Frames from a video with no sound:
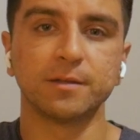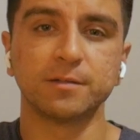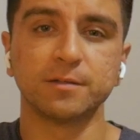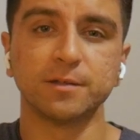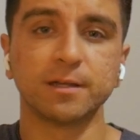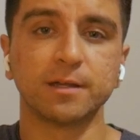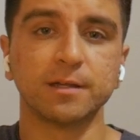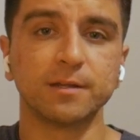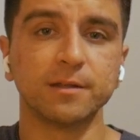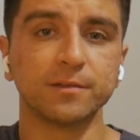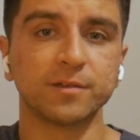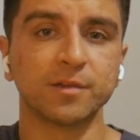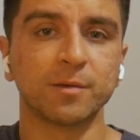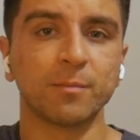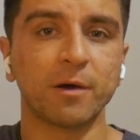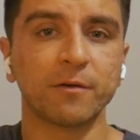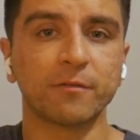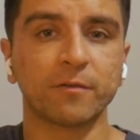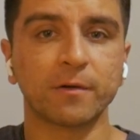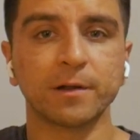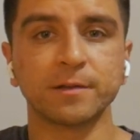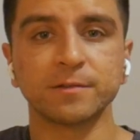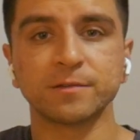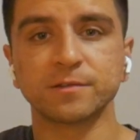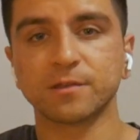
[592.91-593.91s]
Take it easy, my
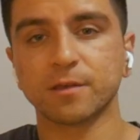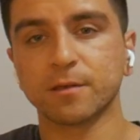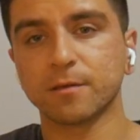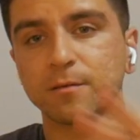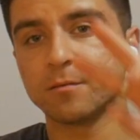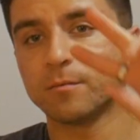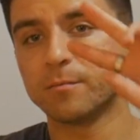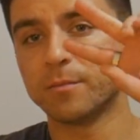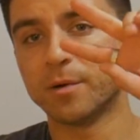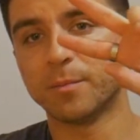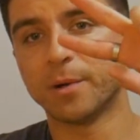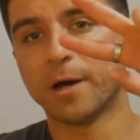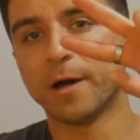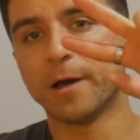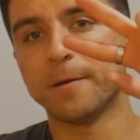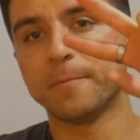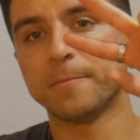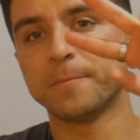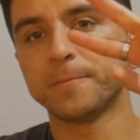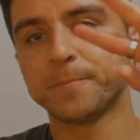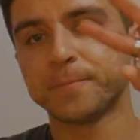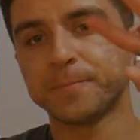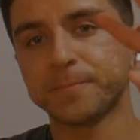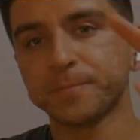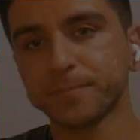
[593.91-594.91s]
friends.
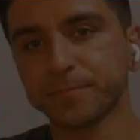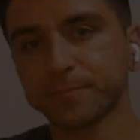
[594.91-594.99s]
Bye-bye.